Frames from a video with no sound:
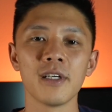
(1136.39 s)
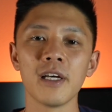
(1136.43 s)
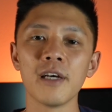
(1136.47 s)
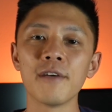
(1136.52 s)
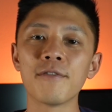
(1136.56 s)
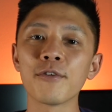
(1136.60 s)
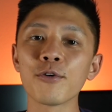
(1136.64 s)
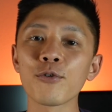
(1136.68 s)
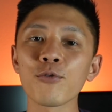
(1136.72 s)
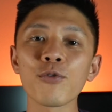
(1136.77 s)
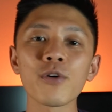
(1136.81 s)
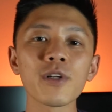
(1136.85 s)

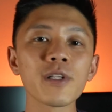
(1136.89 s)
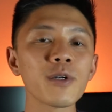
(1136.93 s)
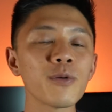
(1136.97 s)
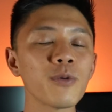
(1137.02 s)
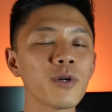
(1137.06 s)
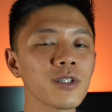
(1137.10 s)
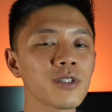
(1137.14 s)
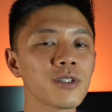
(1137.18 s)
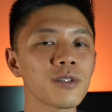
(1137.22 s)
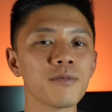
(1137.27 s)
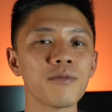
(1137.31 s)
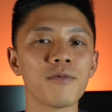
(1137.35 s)
If you really
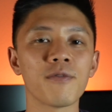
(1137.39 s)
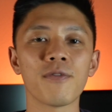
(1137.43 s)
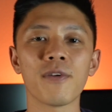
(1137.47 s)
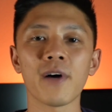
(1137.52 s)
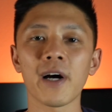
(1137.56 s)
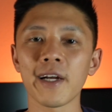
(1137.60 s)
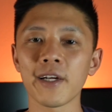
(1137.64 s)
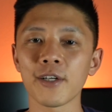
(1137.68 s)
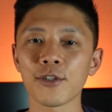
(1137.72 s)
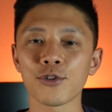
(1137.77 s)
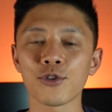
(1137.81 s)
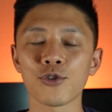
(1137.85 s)
want some
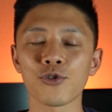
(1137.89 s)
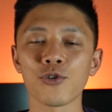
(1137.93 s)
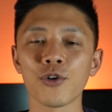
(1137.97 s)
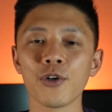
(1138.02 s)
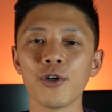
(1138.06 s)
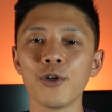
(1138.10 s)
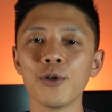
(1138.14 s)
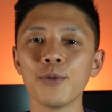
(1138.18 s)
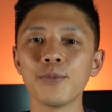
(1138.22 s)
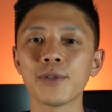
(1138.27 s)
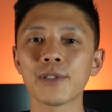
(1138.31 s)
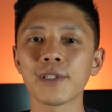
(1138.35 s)
fire
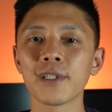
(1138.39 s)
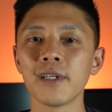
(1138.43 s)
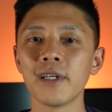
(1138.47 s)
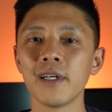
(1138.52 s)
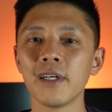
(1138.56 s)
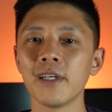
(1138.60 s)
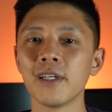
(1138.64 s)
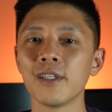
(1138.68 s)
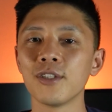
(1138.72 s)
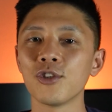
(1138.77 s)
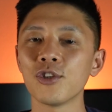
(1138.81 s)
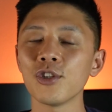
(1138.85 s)
strobes,
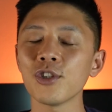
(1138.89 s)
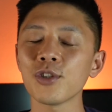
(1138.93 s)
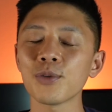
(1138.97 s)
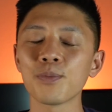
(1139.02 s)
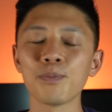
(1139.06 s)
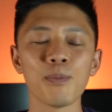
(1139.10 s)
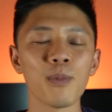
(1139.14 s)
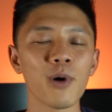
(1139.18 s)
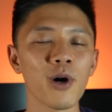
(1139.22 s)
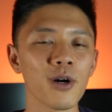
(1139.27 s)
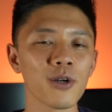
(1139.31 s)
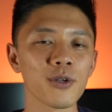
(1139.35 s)
just
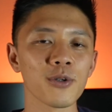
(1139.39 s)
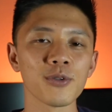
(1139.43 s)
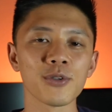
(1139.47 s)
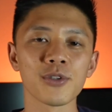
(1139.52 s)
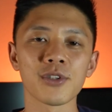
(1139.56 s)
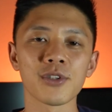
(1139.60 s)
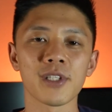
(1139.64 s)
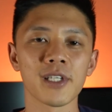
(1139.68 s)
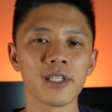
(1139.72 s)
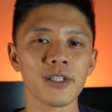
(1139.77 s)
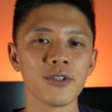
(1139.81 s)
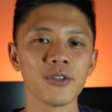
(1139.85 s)
model
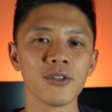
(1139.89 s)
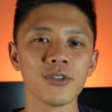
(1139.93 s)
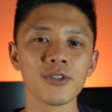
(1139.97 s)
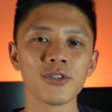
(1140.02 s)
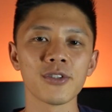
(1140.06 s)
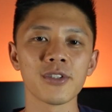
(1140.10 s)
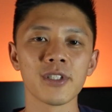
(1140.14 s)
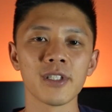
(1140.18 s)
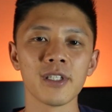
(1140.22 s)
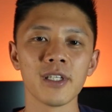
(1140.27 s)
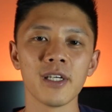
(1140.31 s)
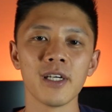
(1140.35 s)

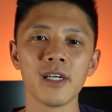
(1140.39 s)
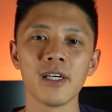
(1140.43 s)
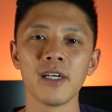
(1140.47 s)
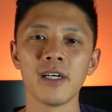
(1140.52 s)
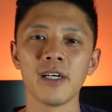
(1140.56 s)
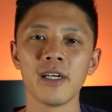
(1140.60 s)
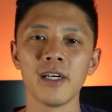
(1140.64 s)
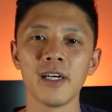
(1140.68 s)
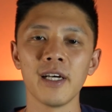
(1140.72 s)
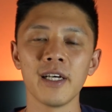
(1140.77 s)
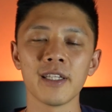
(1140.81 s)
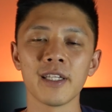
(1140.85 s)
Skittles
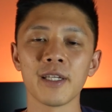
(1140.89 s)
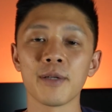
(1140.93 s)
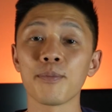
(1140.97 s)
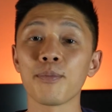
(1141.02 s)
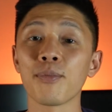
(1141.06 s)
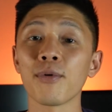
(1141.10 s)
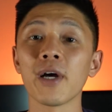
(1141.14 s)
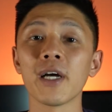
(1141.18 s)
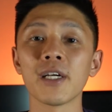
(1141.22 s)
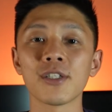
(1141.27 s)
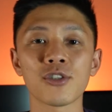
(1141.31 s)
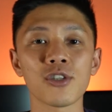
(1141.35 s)
and then
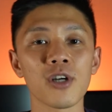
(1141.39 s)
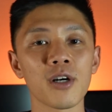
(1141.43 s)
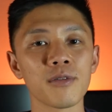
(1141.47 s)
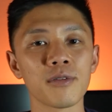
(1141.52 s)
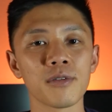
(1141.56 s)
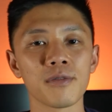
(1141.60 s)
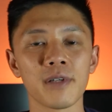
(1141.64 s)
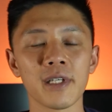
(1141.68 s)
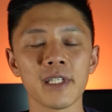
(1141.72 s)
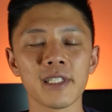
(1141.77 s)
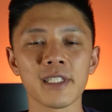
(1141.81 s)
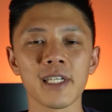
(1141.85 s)
branch off
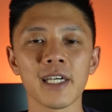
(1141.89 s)
of his